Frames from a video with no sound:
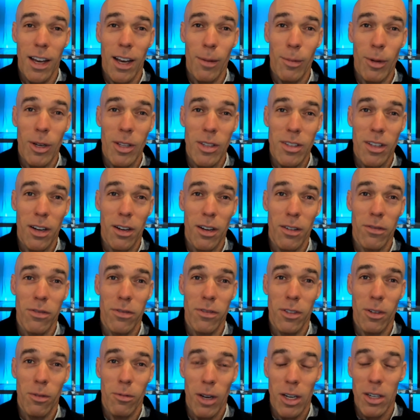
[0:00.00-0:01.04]
Uh, but instead of
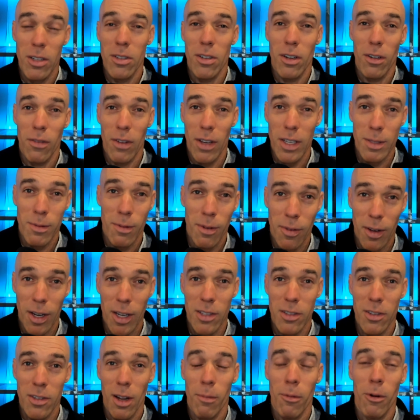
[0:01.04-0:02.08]
you know registered investment
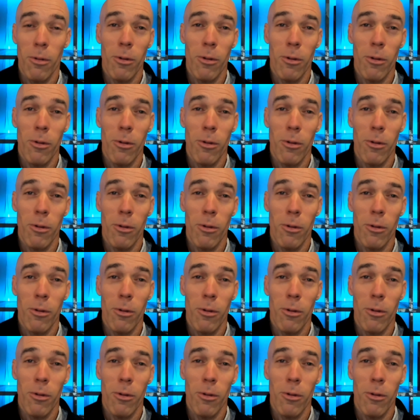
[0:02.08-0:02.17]
advisor,